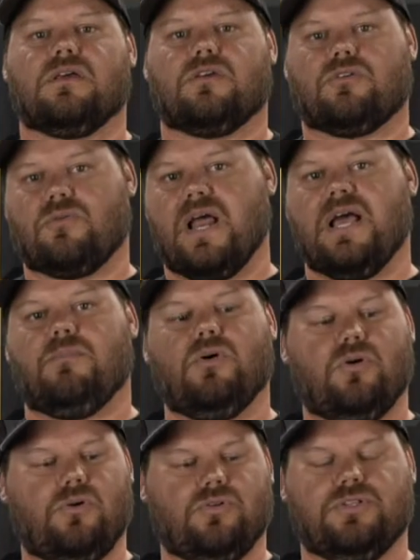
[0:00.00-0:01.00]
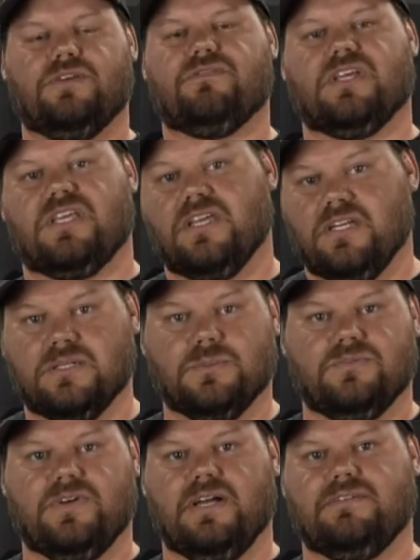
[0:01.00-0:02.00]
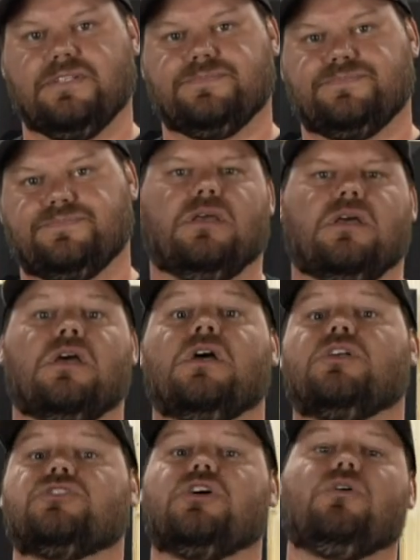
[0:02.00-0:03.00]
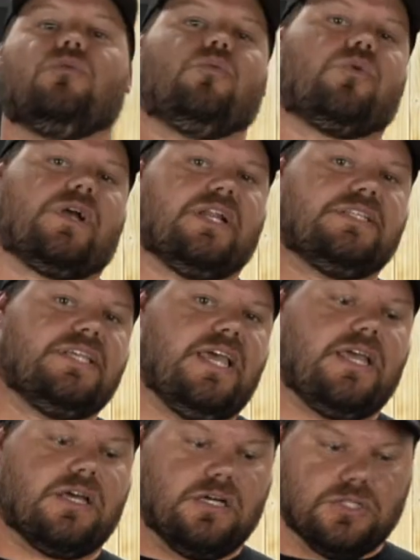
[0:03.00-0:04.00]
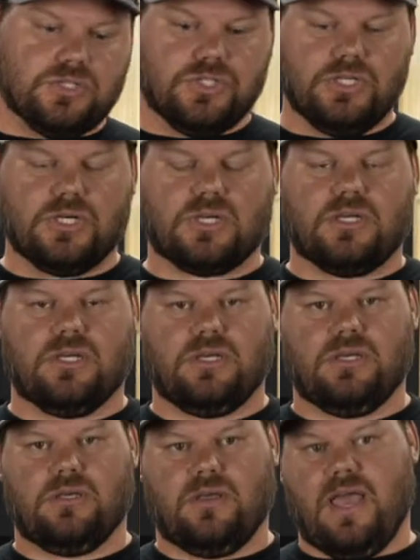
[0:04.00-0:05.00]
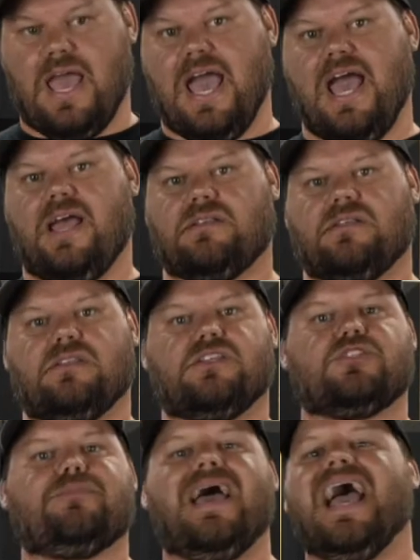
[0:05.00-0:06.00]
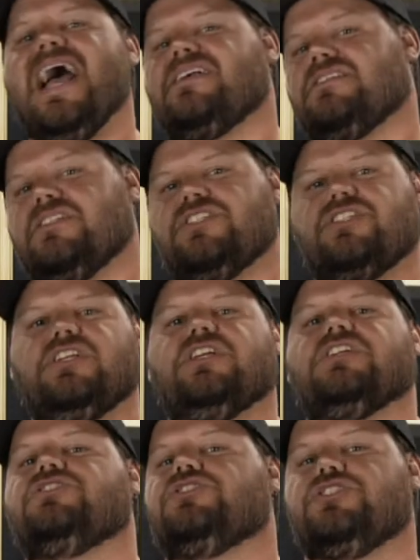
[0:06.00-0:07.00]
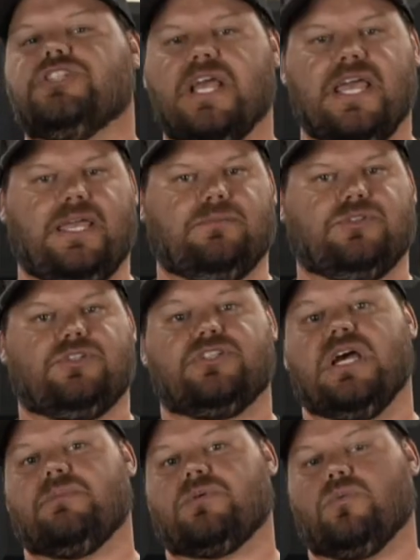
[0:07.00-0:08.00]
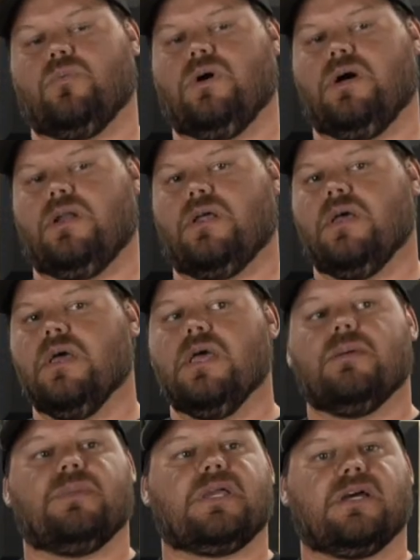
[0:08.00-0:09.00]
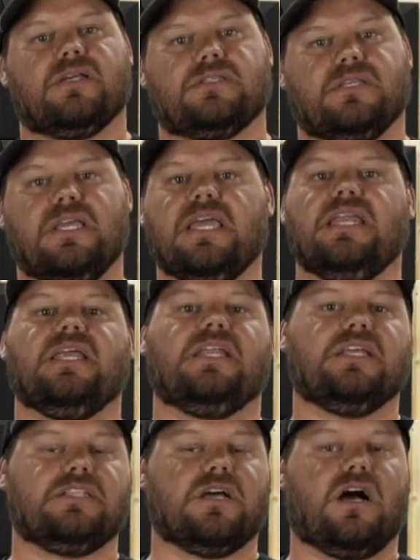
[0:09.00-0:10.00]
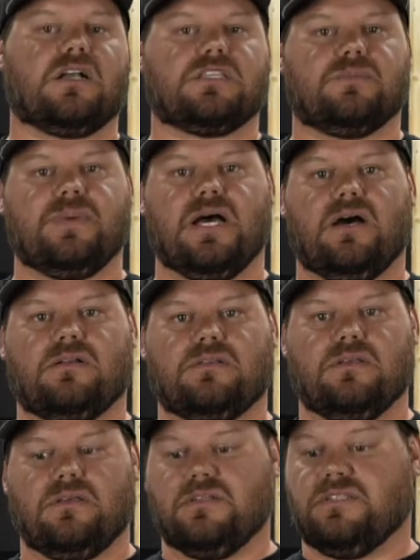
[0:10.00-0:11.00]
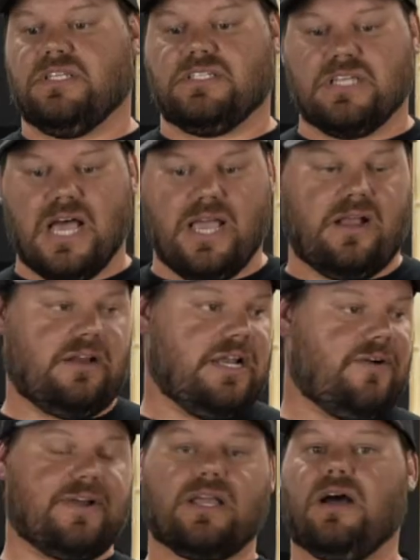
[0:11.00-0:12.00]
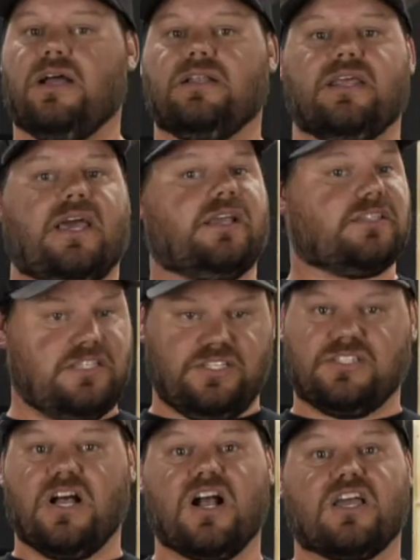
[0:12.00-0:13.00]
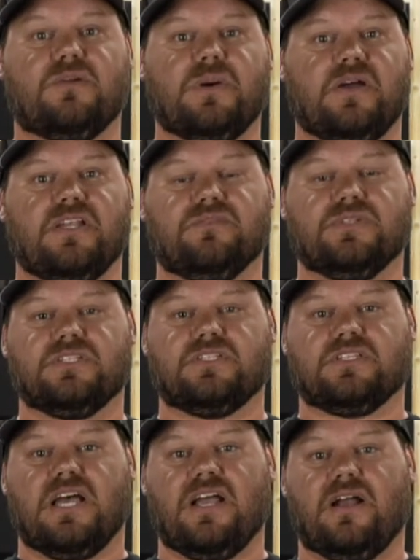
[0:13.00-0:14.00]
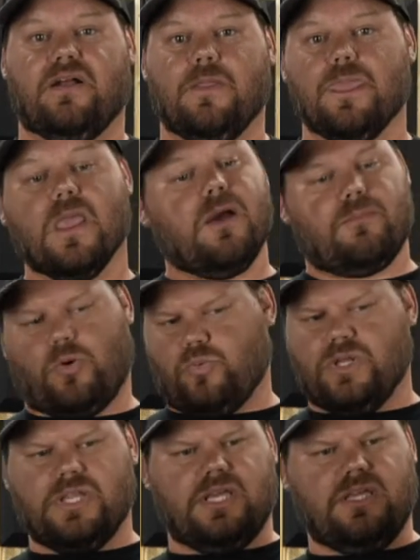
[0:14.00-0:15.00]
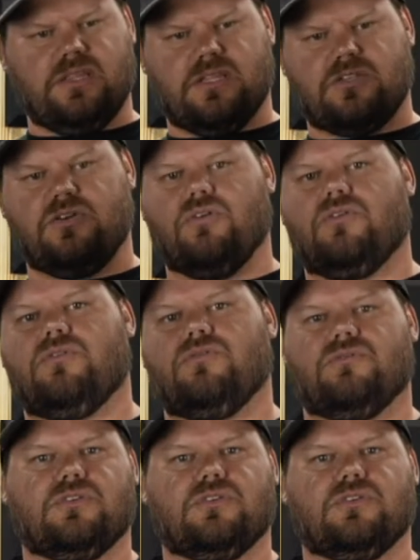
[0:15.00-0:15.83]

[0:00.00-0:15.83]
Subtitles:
grab hold of the kingdom of heaven. So we're going to take a look at this passage in James chapter 1, because in it he talks about desire. Now in context, he's talking about evil desire, but really this whole